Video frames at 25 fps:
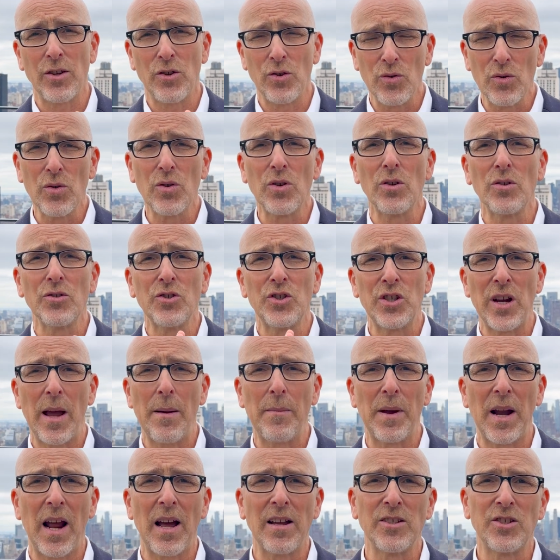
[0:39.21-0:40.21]
Google
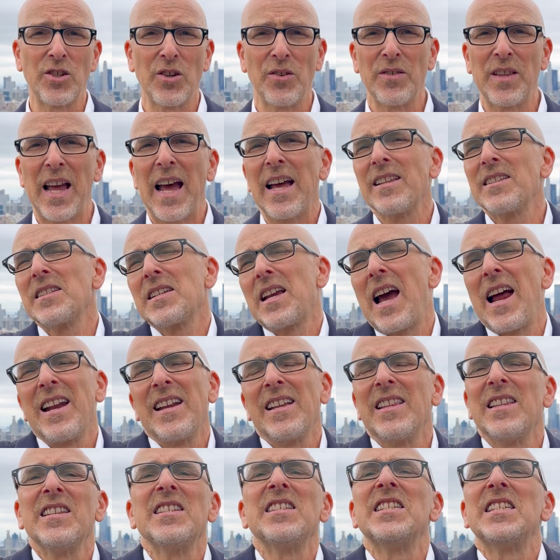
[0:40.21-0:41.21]
Gemini. So that's
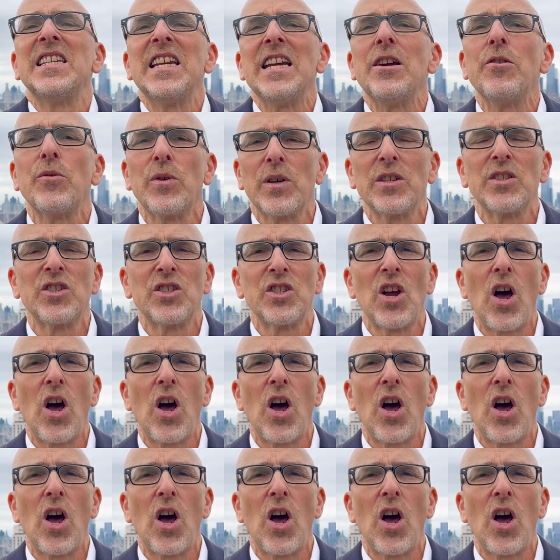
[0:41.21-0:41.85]
kind of the secret